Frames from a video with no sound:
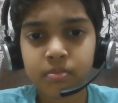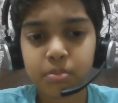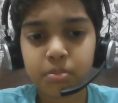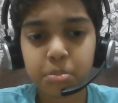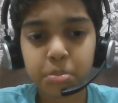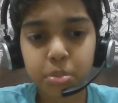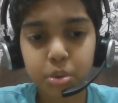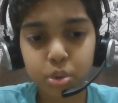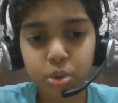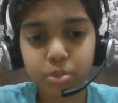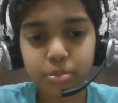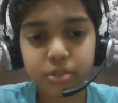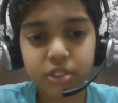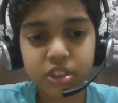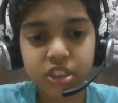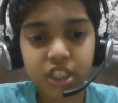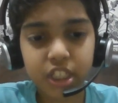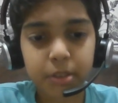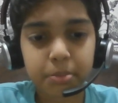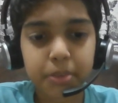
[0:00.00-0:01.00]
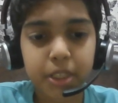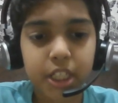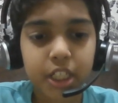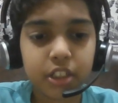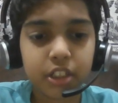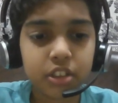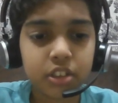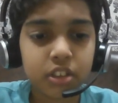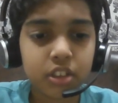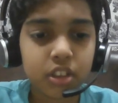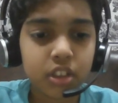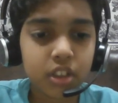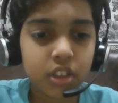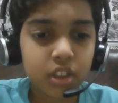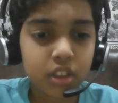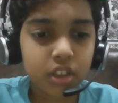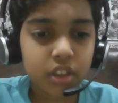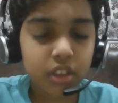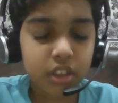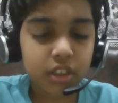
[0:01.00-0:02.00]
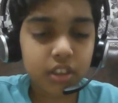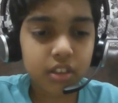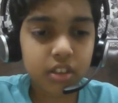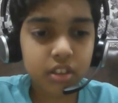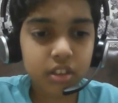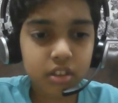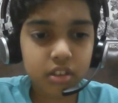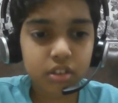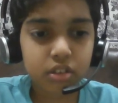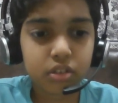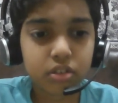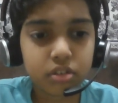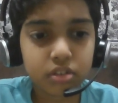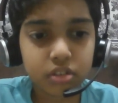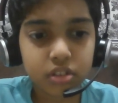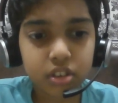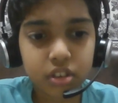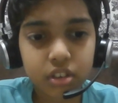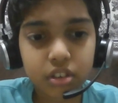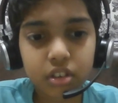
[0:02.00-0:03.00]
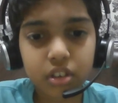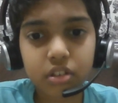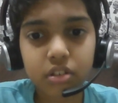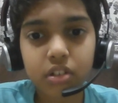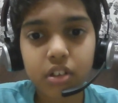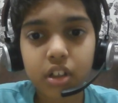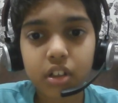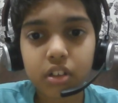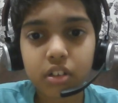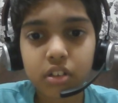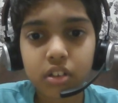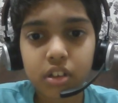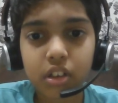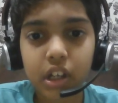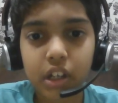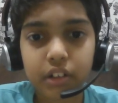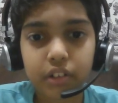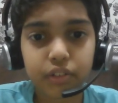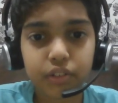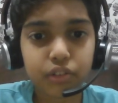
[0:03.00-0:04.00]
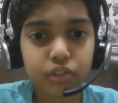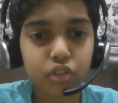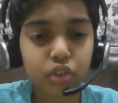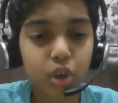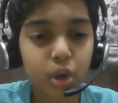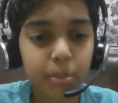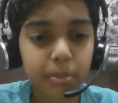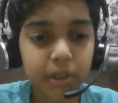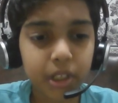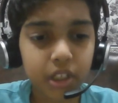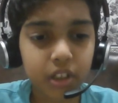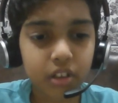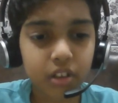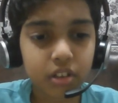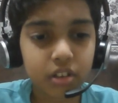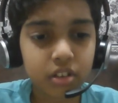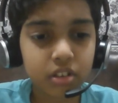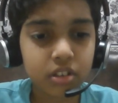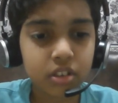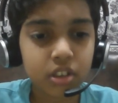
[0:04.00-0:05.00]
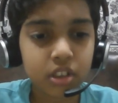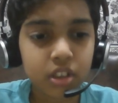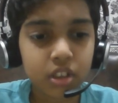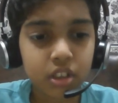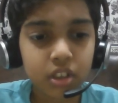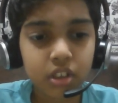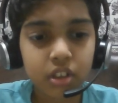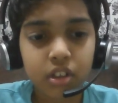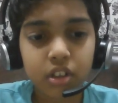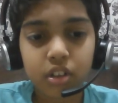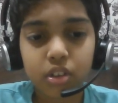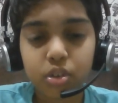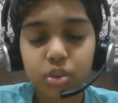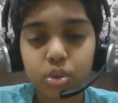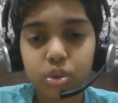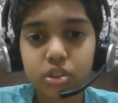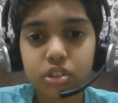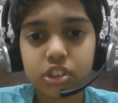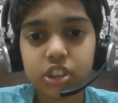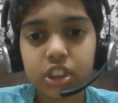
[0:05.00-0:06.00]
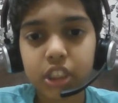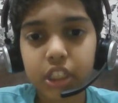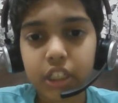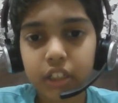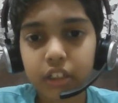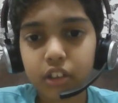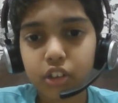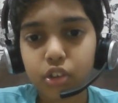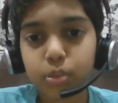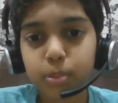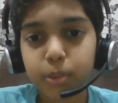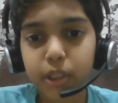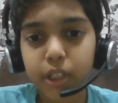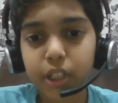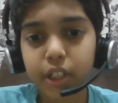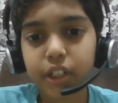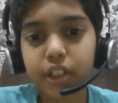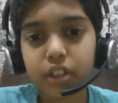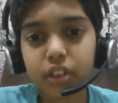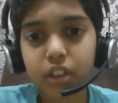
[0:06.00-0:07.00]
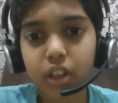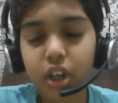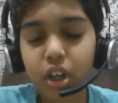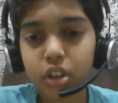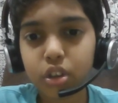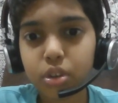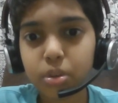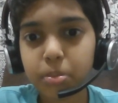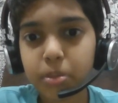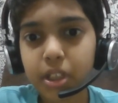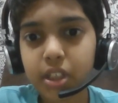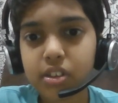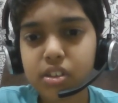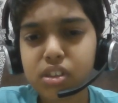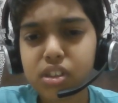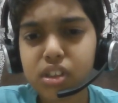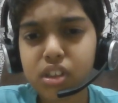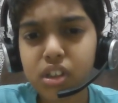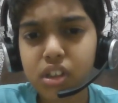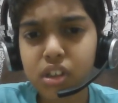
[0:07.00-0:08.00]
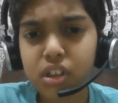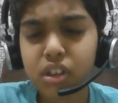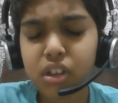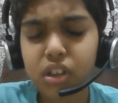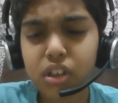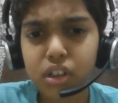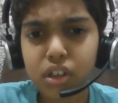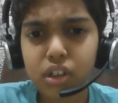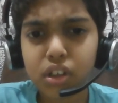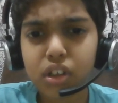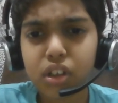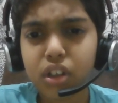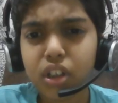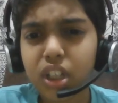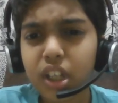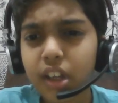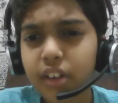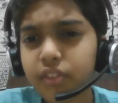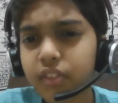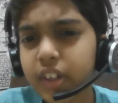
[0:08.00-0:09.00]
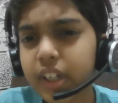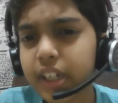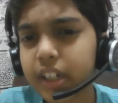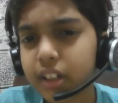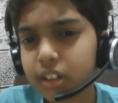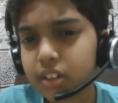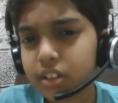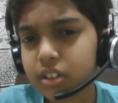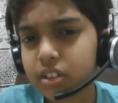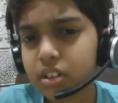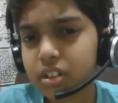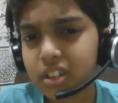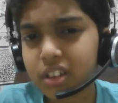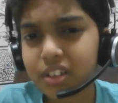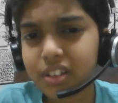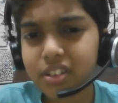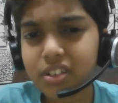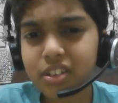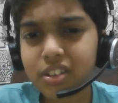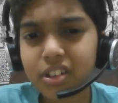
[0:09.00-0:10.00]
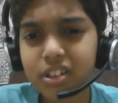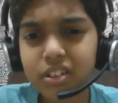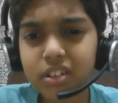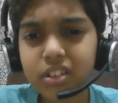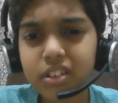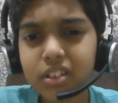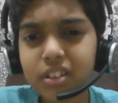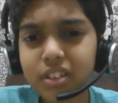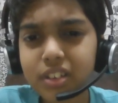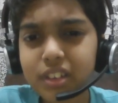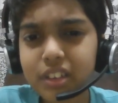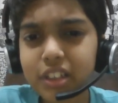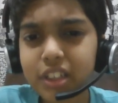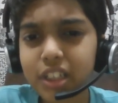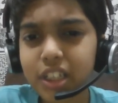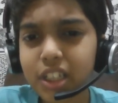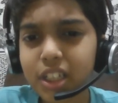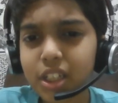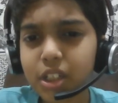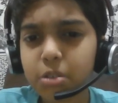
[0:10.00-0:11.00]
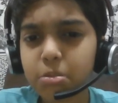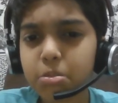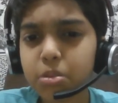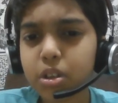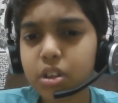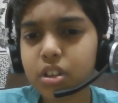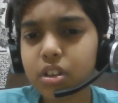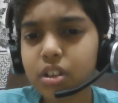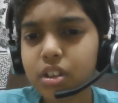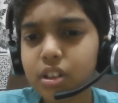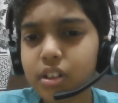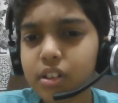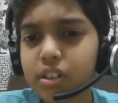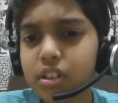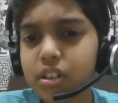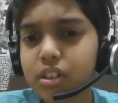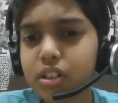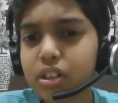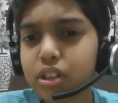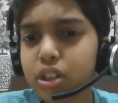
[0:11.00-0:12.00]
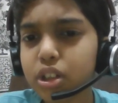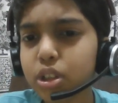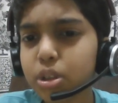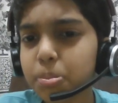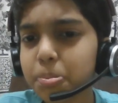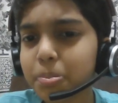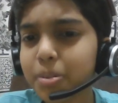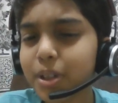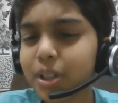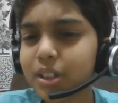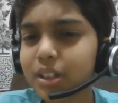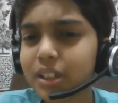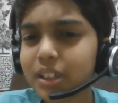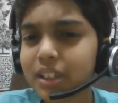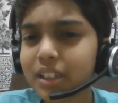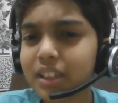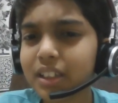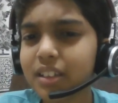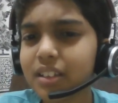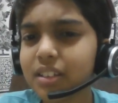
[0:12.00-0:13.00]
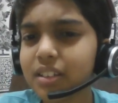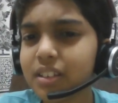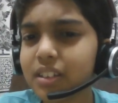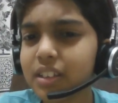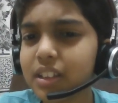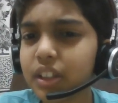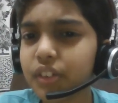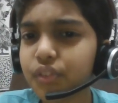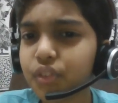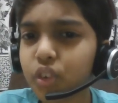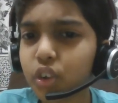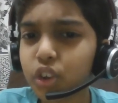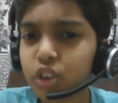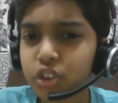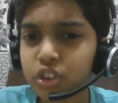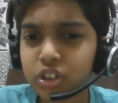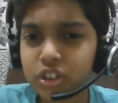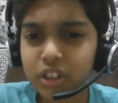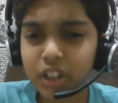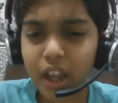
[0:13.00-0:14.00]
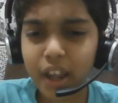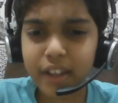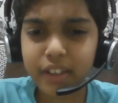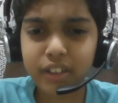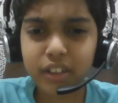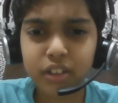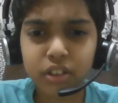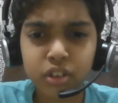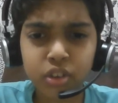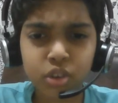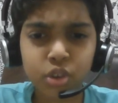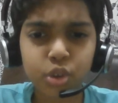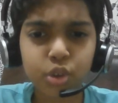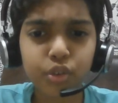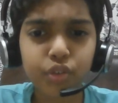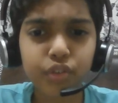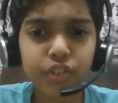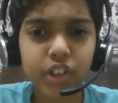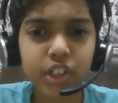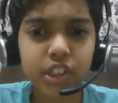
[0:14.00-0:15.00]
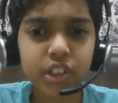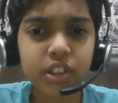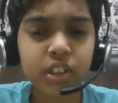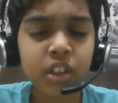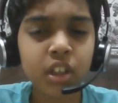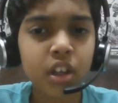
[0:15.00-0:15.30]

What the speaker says: Boom, checkmate. Yes, so the threats aren't stopping. Rook g8 is played, and now you may say, wait, isn't this game a little bit easy for Steinitz to win?